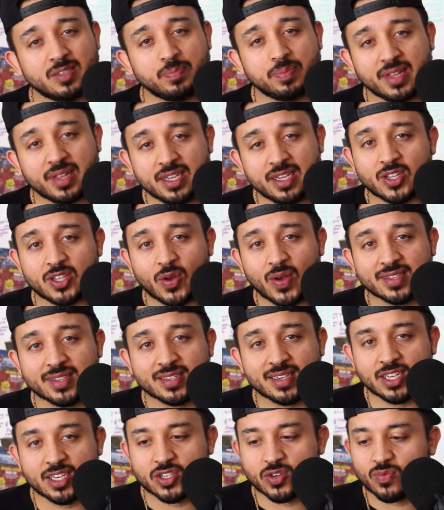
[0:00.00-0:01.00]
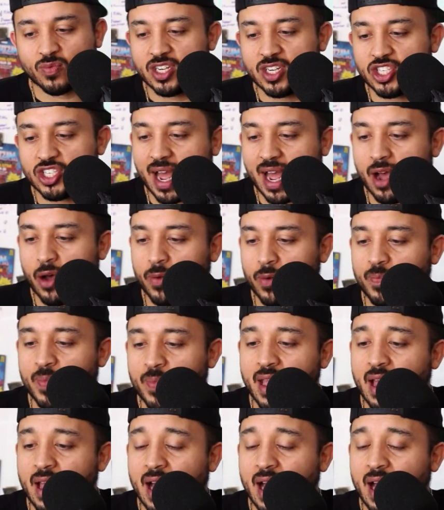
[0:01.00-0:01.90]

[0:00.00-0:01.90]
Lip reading: please don't hesitate to reach out.